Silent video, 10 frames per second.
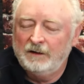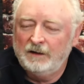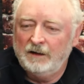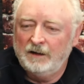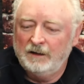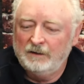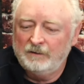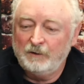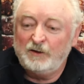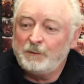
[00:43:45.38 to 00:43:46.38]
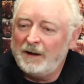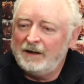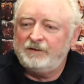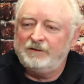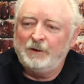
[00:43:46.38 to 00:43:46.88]
uh, the
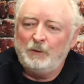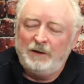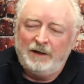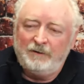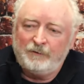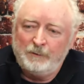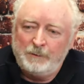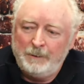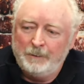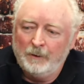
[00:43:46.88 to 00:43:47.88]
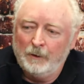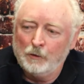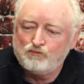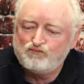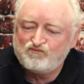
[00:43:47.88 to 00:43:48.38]
responses that we get from people
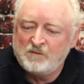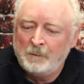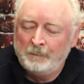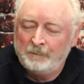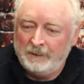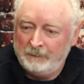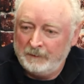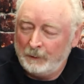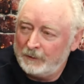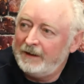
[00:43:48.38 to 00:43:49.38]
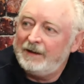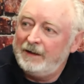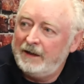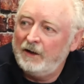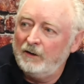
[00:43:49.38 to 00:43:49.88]
that we're taking
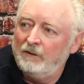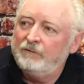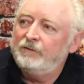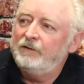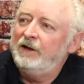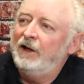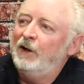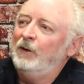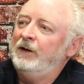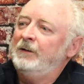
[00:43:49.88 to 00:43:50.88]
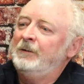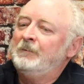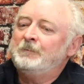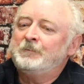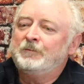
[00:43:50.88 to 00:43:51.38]
care of, you know, and
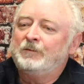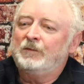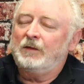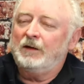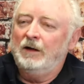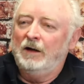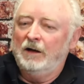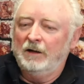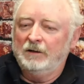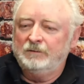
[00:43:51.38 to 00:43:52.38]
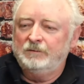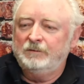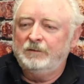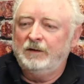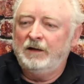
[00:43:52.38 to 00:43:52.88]
uh,
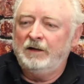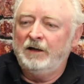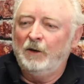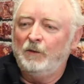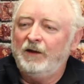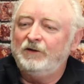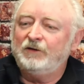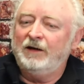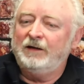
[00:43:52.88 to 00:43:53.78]
you know, things like